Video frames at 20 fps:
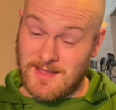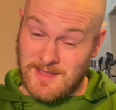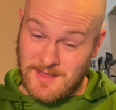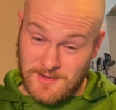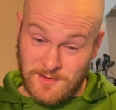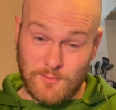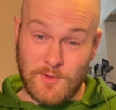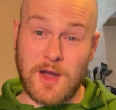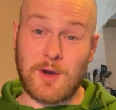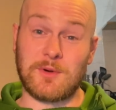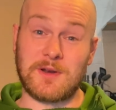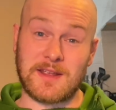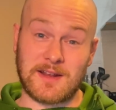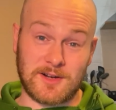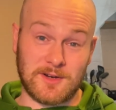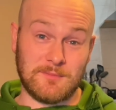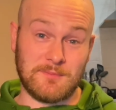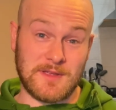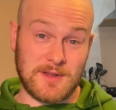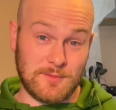where would
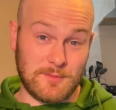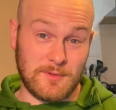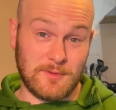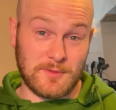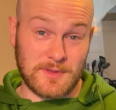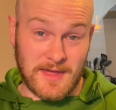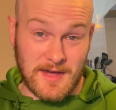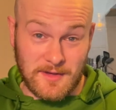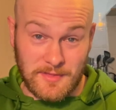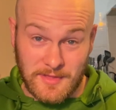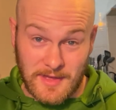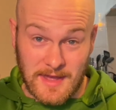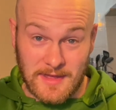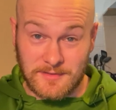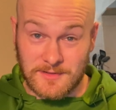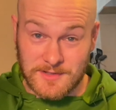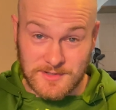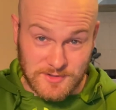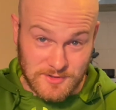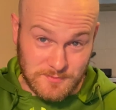England be without
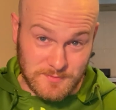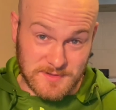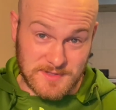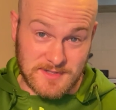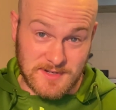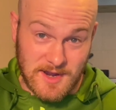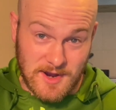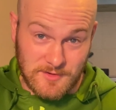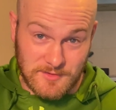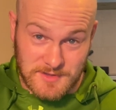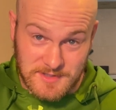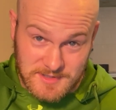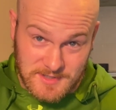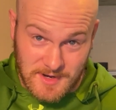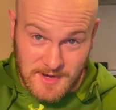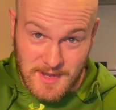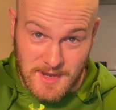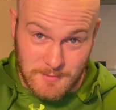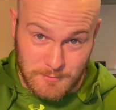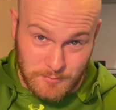that, the superstar at the
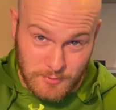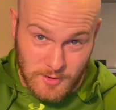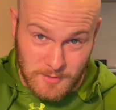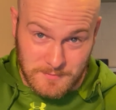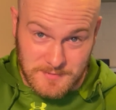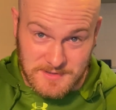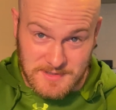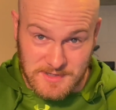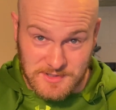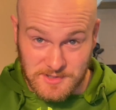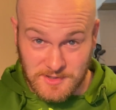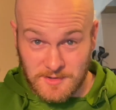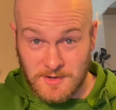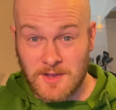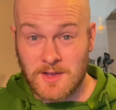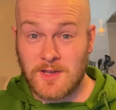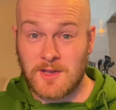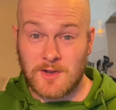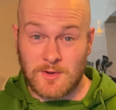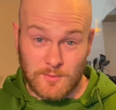tight head prop position?
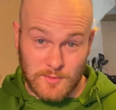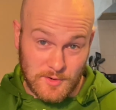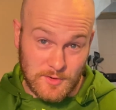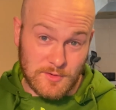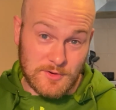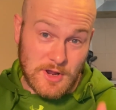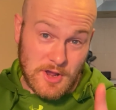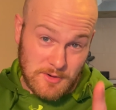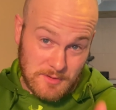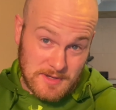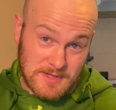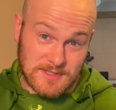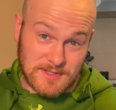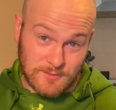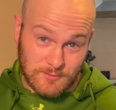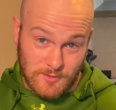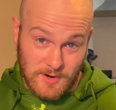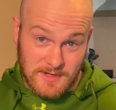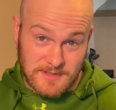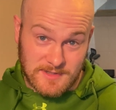We all know he's
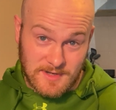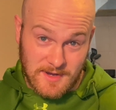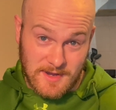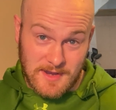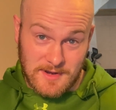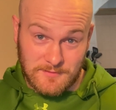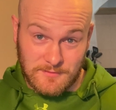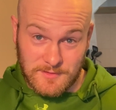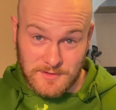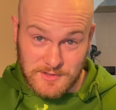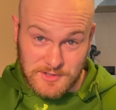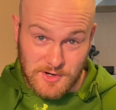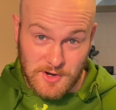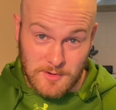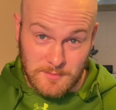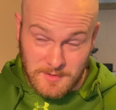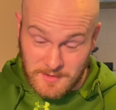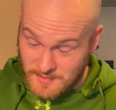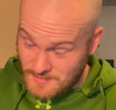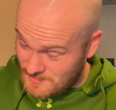the right tight head for the
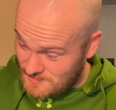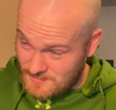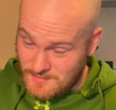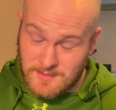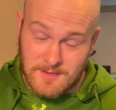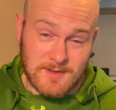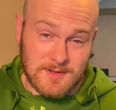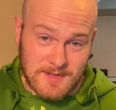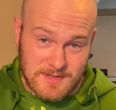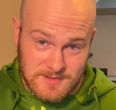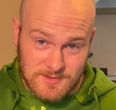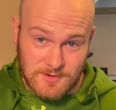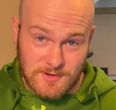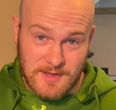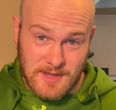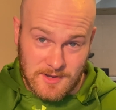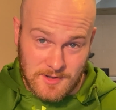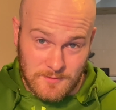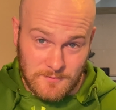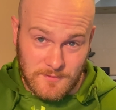job. Let's not
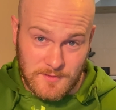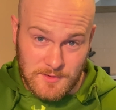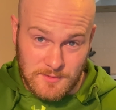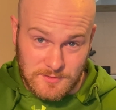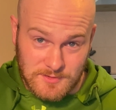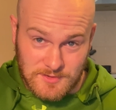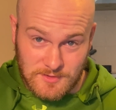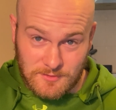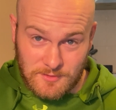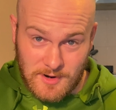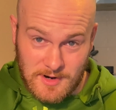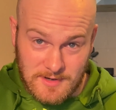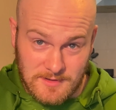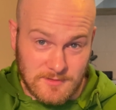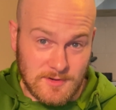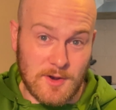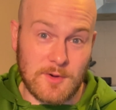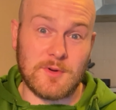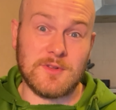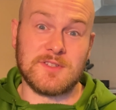get confused, all right?
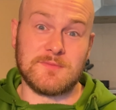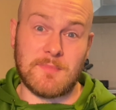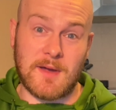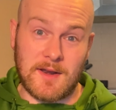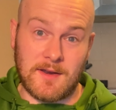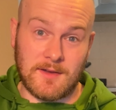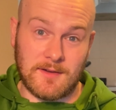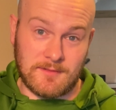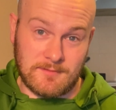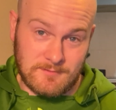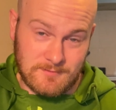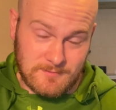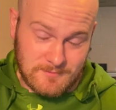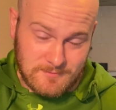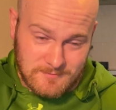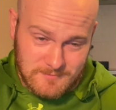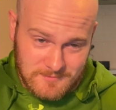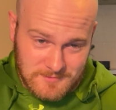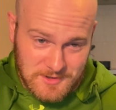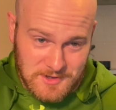No one's better,
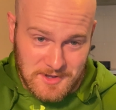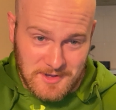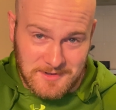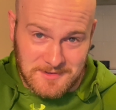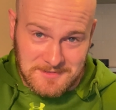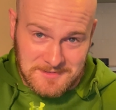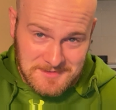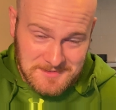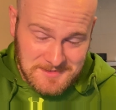okay?